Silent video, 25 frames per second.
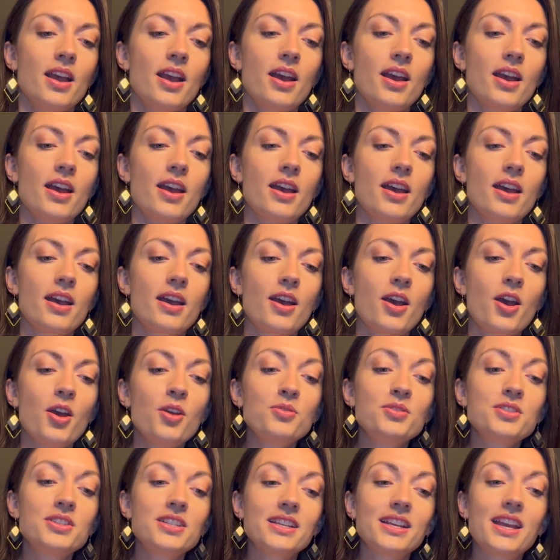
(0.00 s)

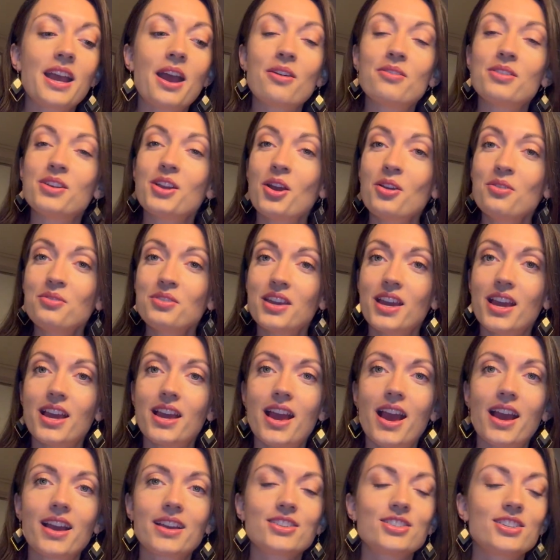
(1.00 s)
hosting
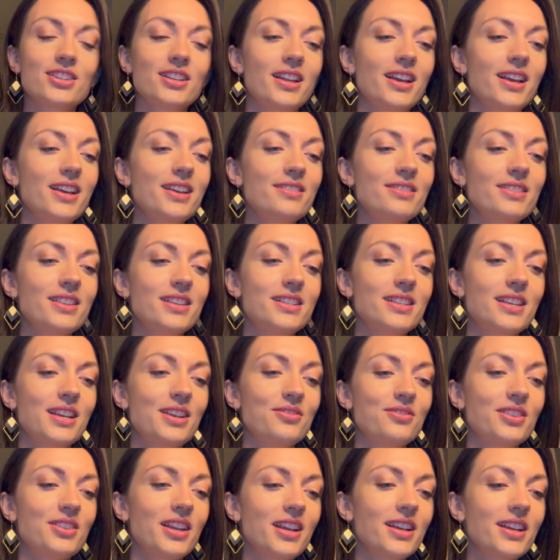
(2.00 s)
karaoke actually this
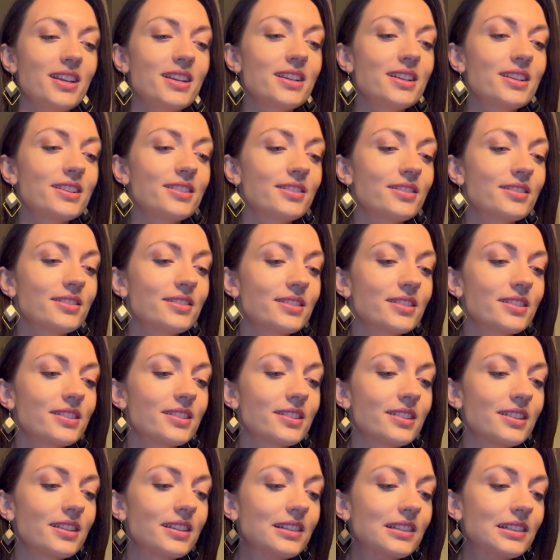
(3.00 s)
evening.
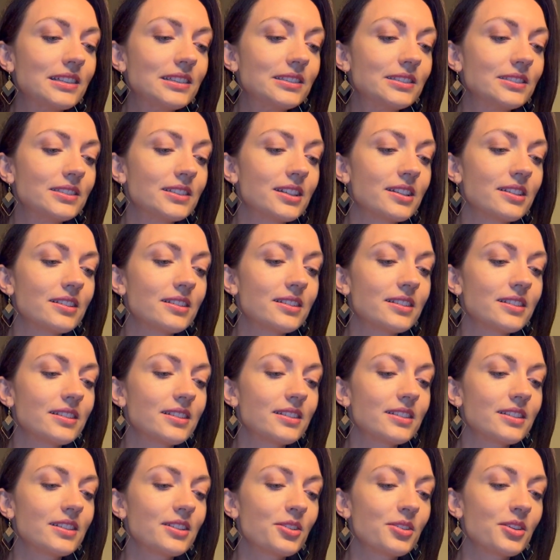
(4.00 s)
So
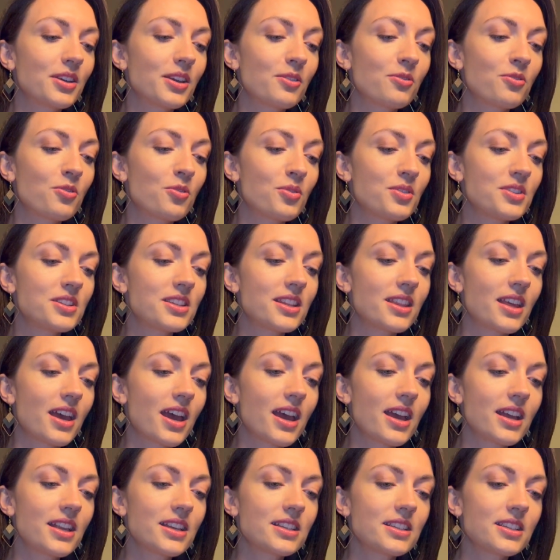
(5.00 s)
looking forward to
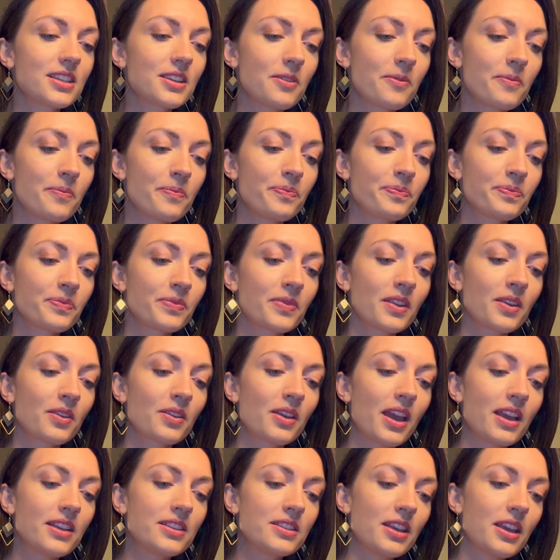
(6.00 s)
that.
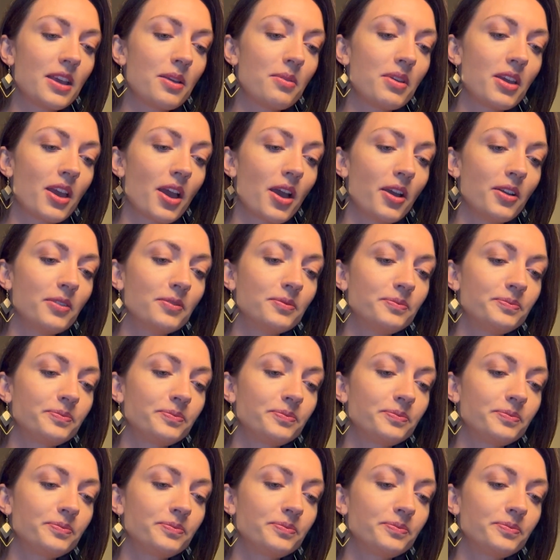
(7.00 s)
Okay, so here we go.